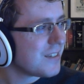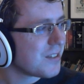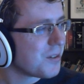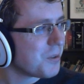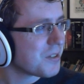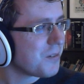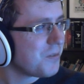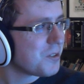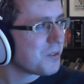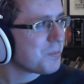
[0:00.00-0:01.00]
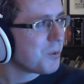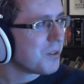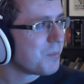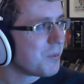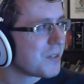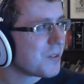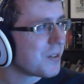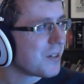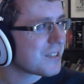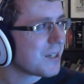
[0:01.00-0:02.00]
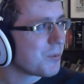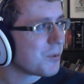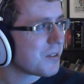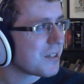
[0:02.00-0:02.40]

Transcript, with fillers: So there was an official spoiler page for the last couple of